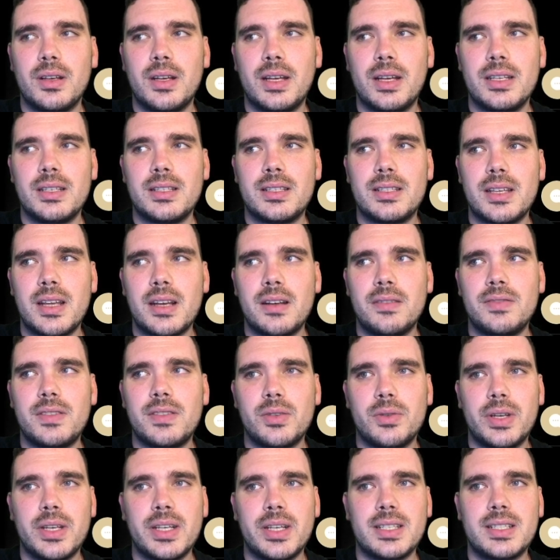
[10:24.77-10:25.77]
instead of
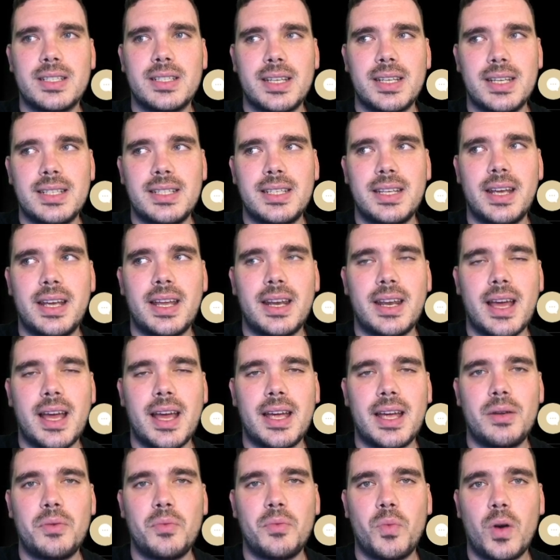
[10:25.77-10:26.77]
doing a
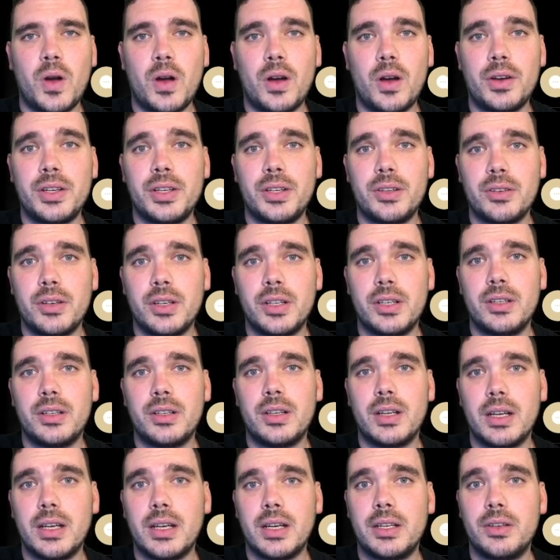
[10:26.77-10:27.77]
CCNA while you're
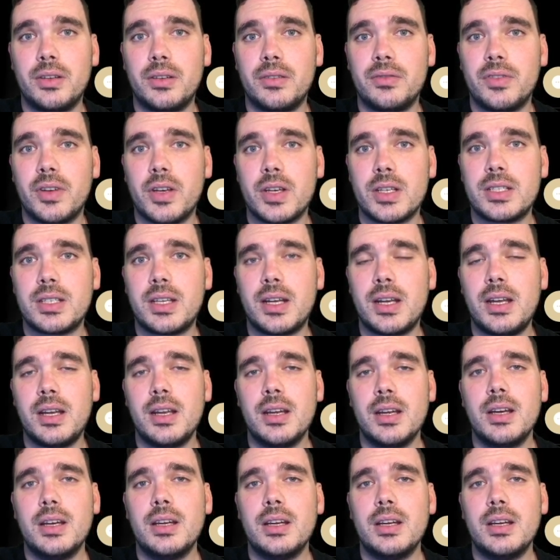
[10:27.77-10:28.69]
at uh, university,